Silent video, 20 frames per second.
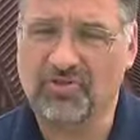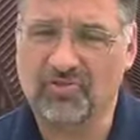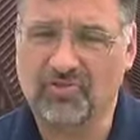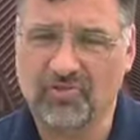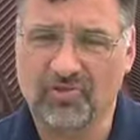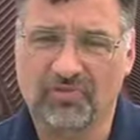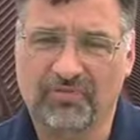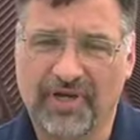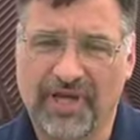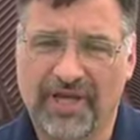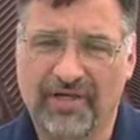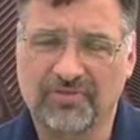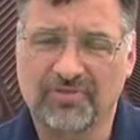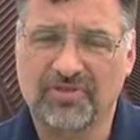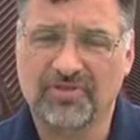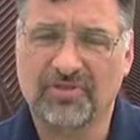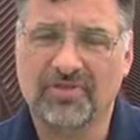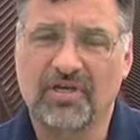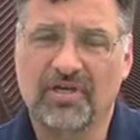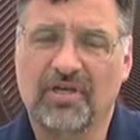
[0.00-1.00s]
tour
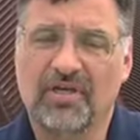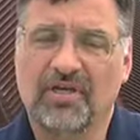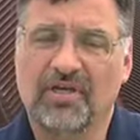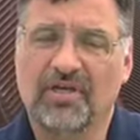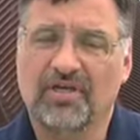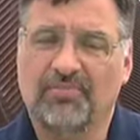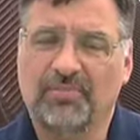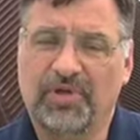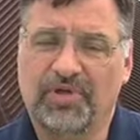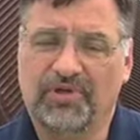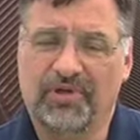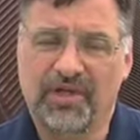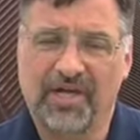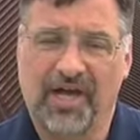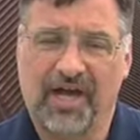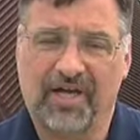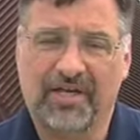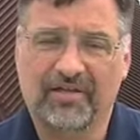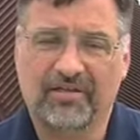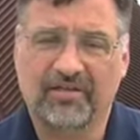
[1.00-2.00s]
routes
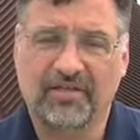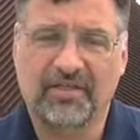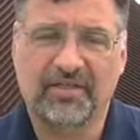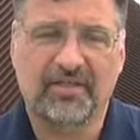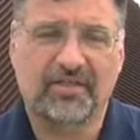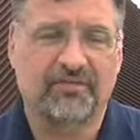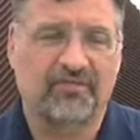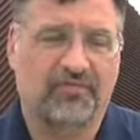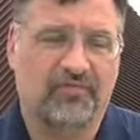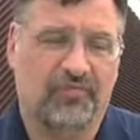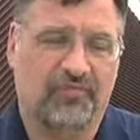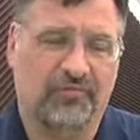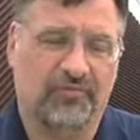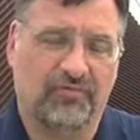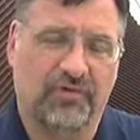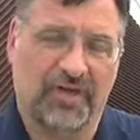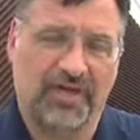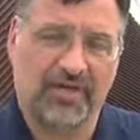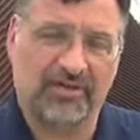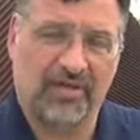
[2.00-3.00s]
periodically for
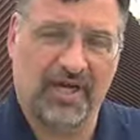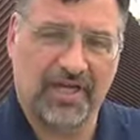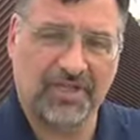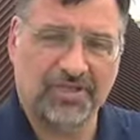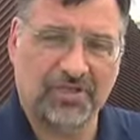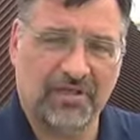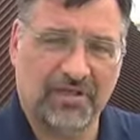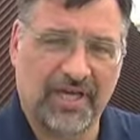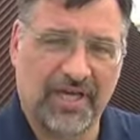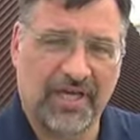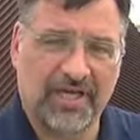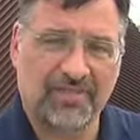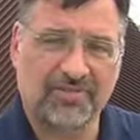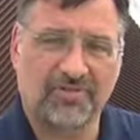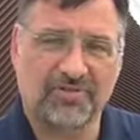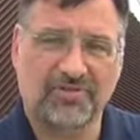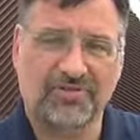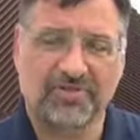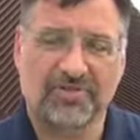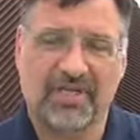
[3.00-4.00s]
radiological
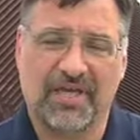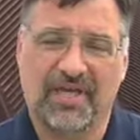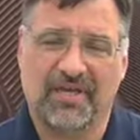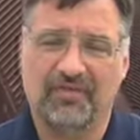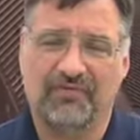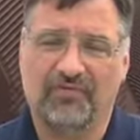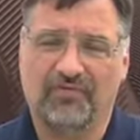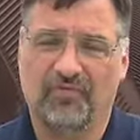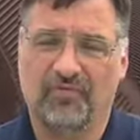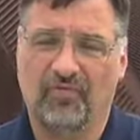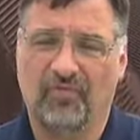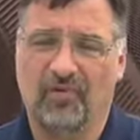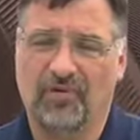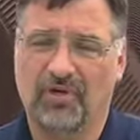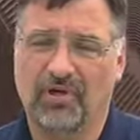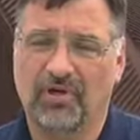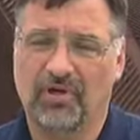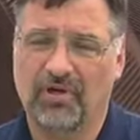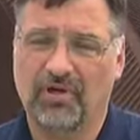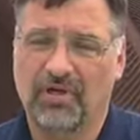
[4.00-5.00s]
hazards and
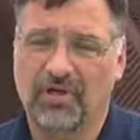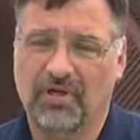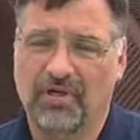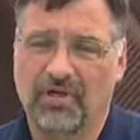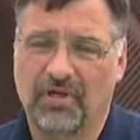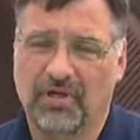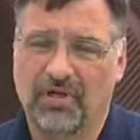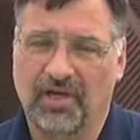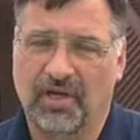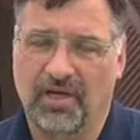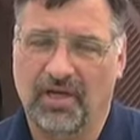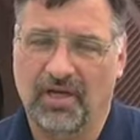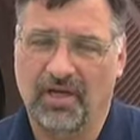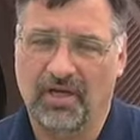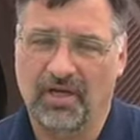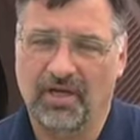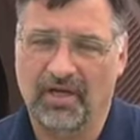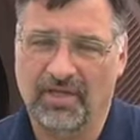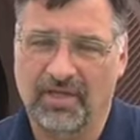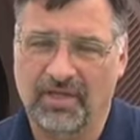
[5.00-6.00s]
for
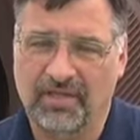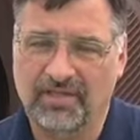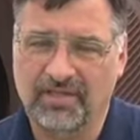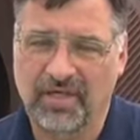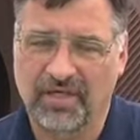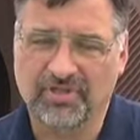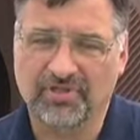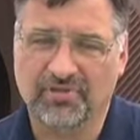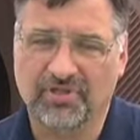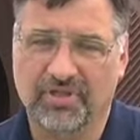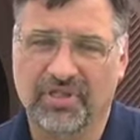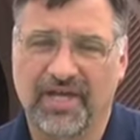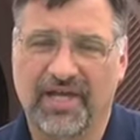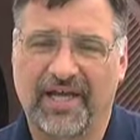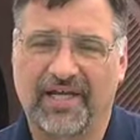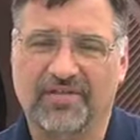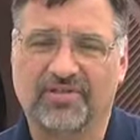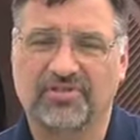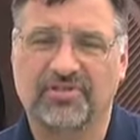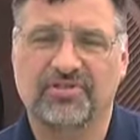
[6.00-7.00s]
industrial
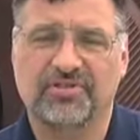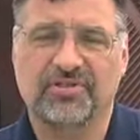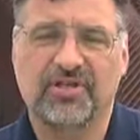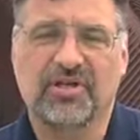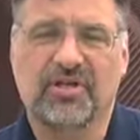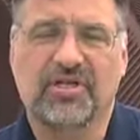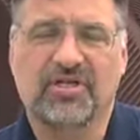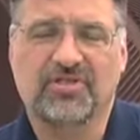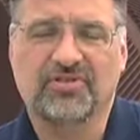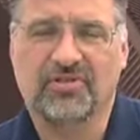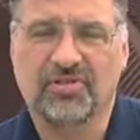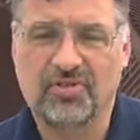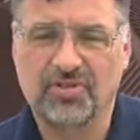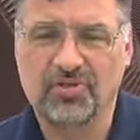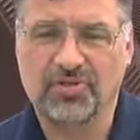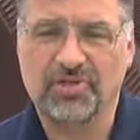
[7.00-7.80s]
hazards, so you